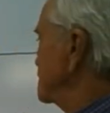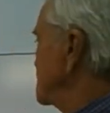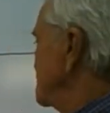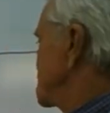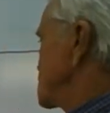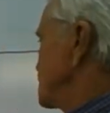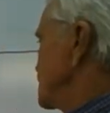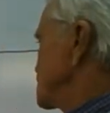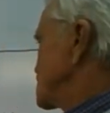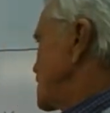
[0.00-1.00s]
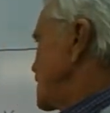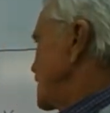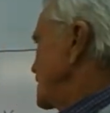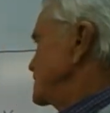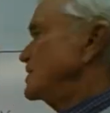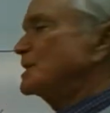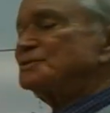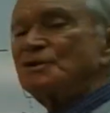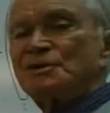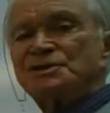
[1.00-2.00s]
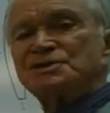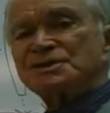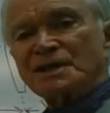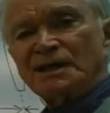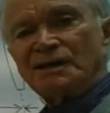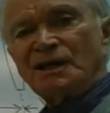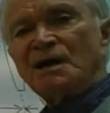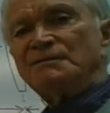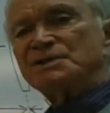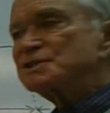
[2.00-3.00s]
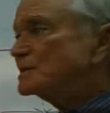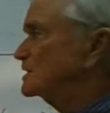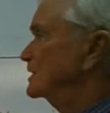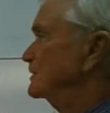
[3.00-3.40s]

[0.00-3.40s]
the observer's eye, not drawn to scale, obviously.